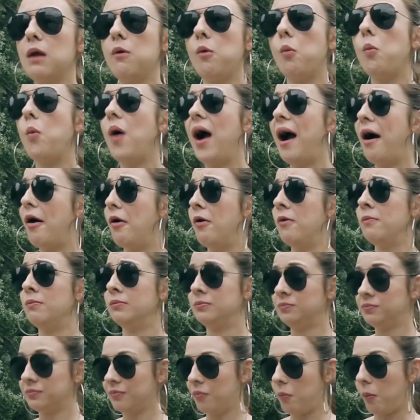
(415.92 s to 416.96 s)
Wow.
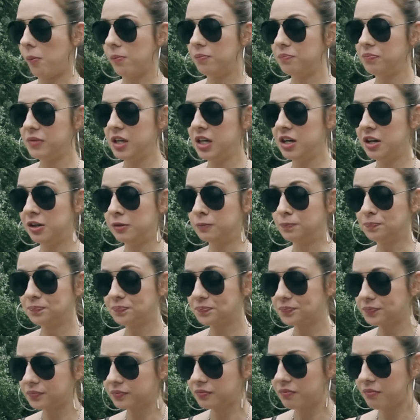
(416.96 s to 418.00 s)
You know,
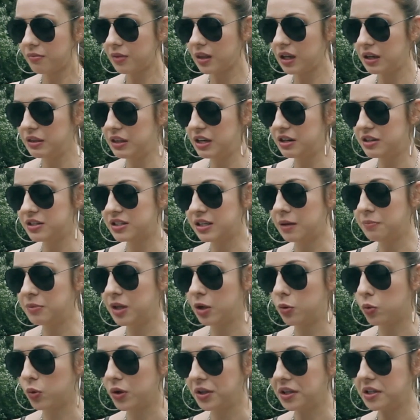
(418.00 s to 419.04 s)
there's
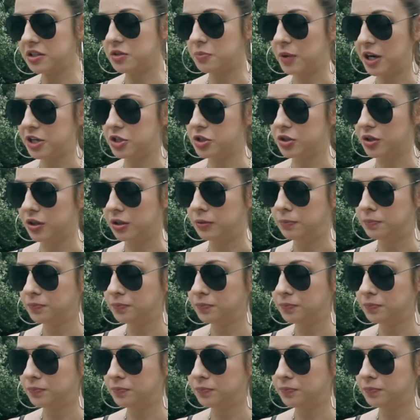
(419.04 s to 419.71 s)
something really special